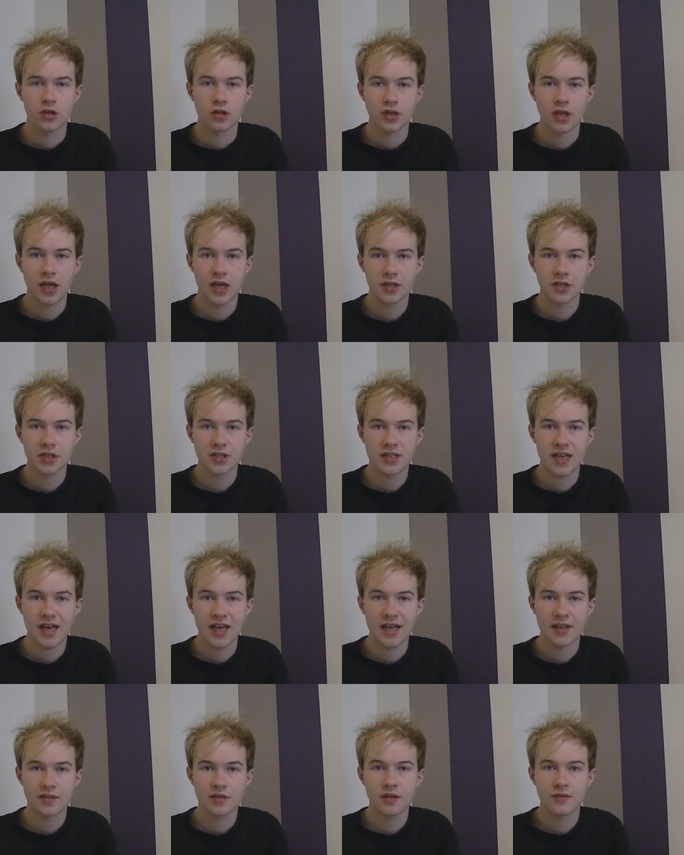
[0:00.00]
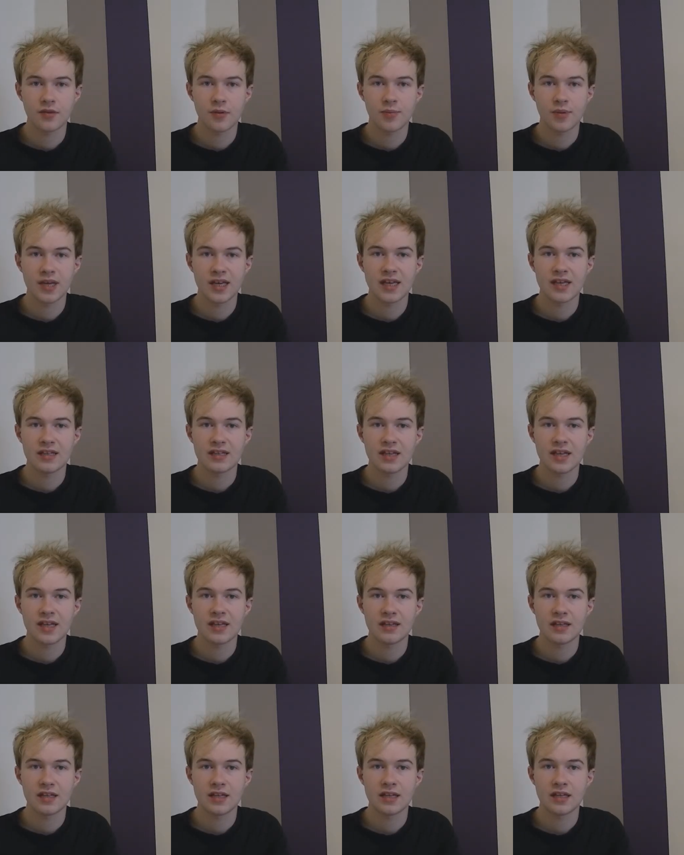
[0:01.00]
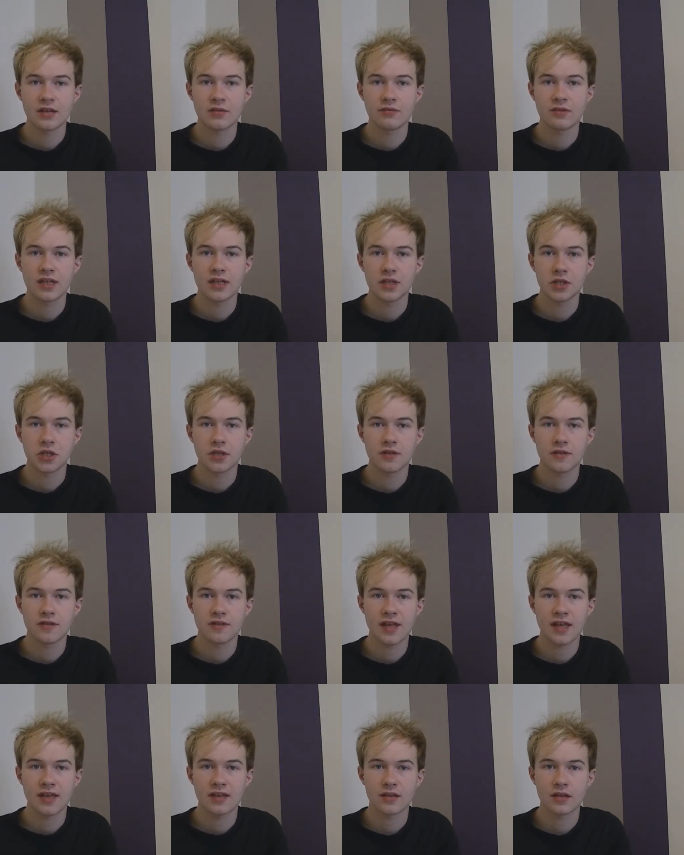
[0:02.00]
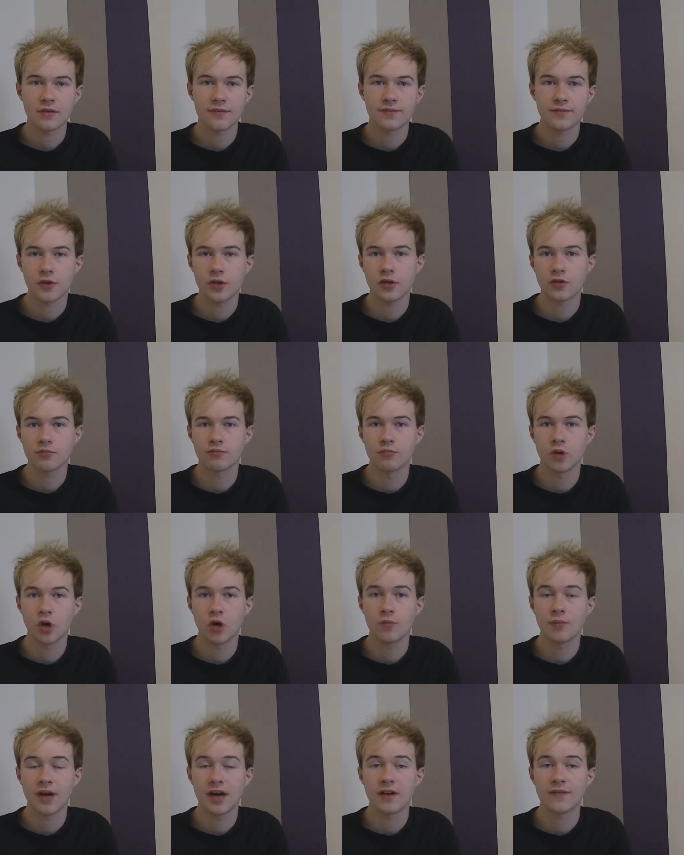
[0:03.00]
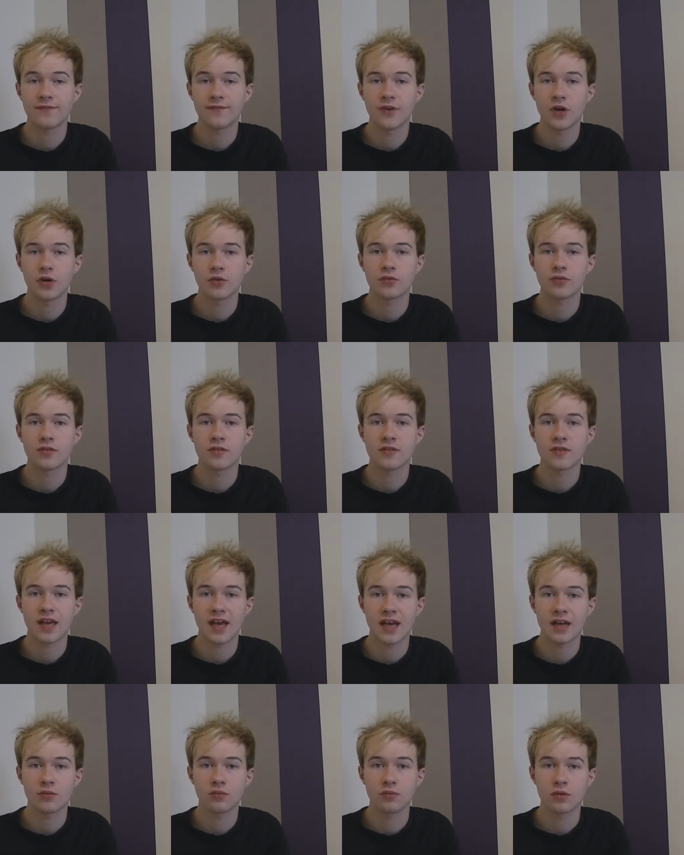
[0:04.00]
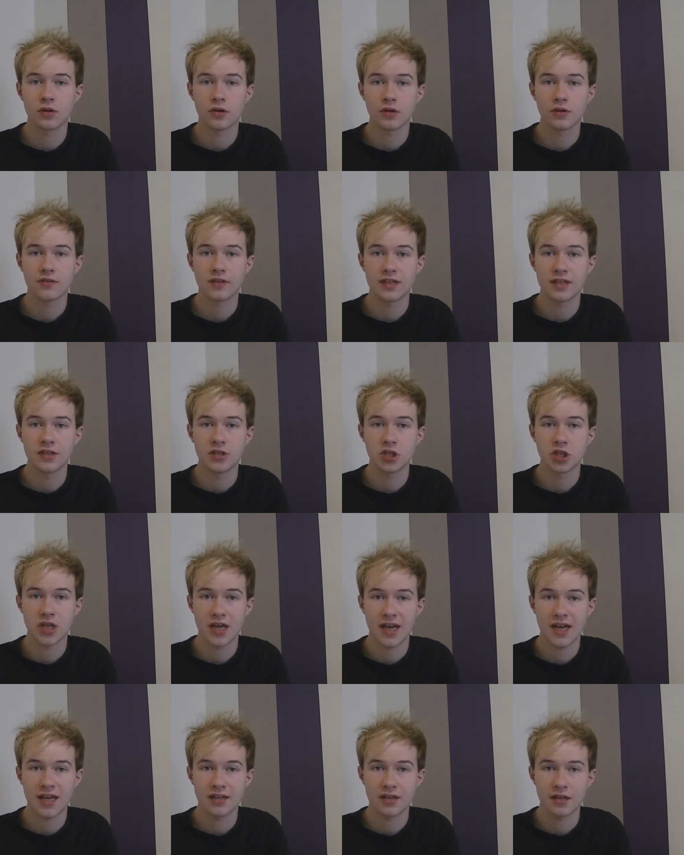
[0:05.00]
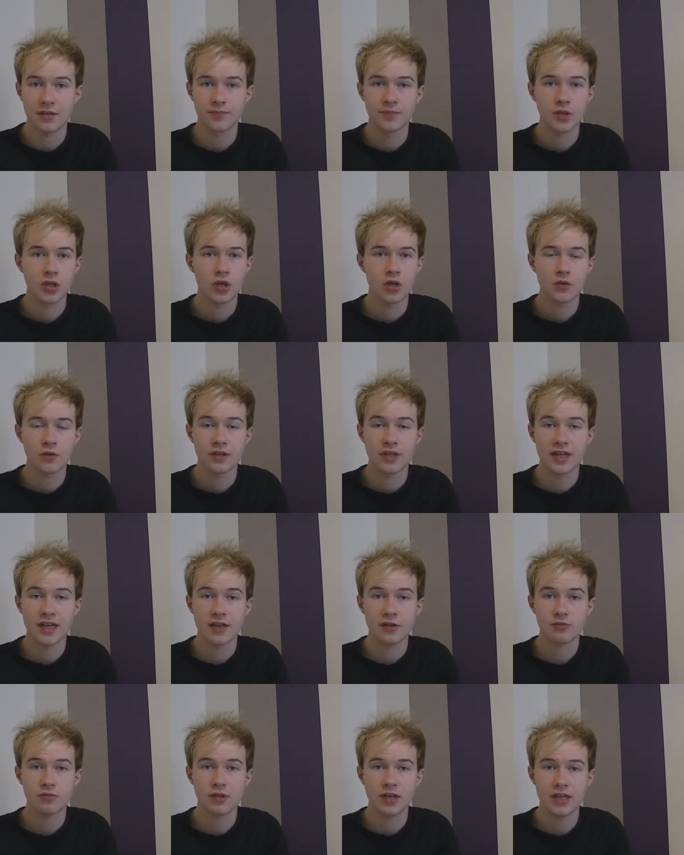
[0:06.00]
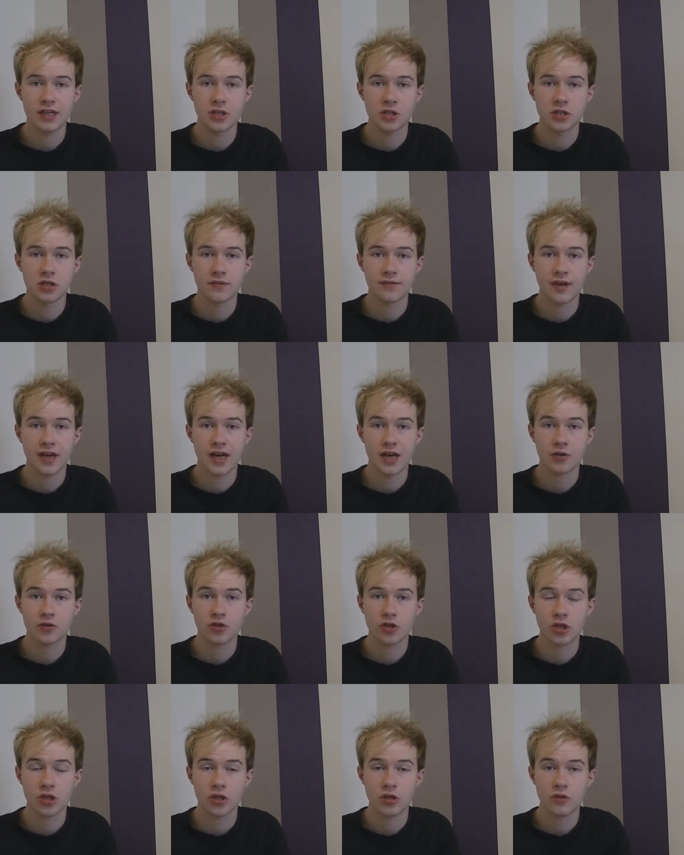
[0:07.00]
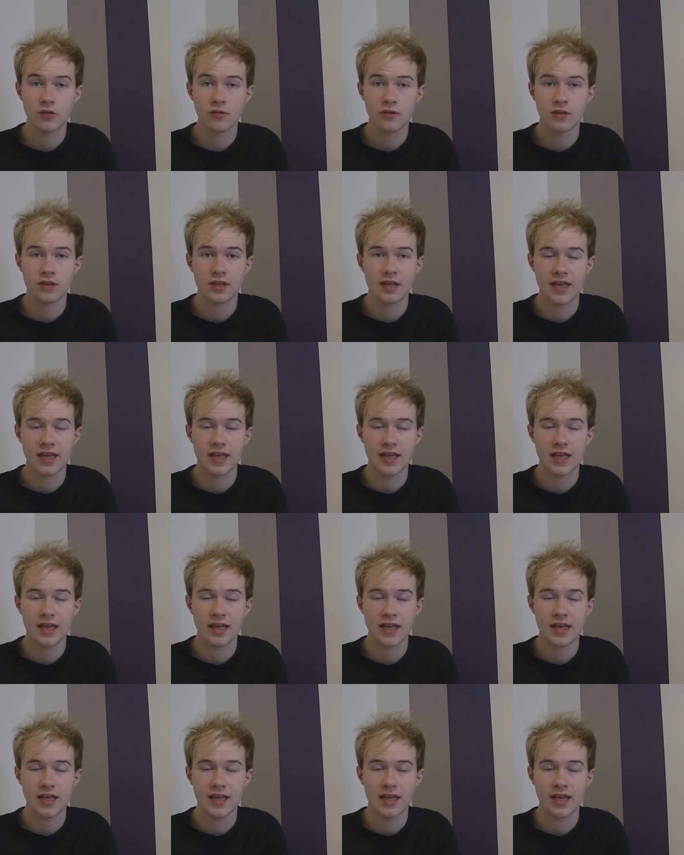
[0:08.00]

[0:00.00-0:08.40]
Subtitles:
Large signs have appeared in the region saying that first mobile phone sidewalks in China with an explanation of how to use the